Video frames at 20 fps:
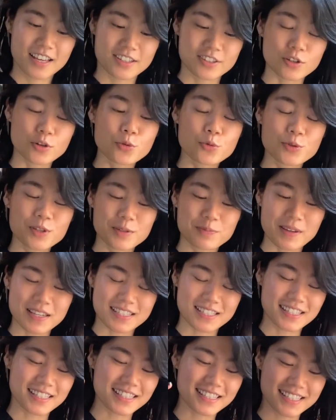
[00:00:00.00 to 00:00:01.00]
So we
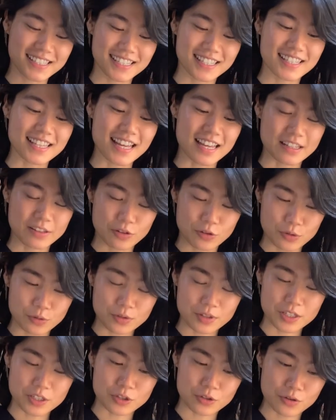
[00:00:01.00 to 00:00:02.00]
basically see that through
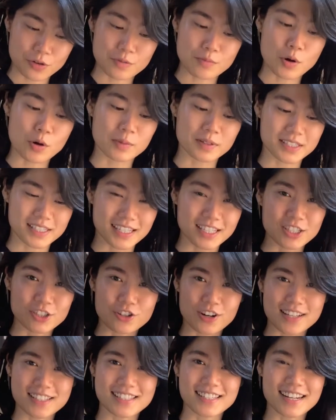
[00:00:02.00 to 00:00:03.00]
these 3 moments in
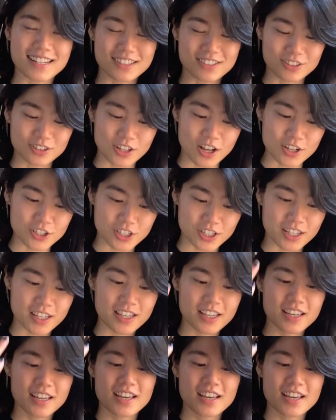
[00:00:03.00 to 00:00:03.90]
transcendental logic,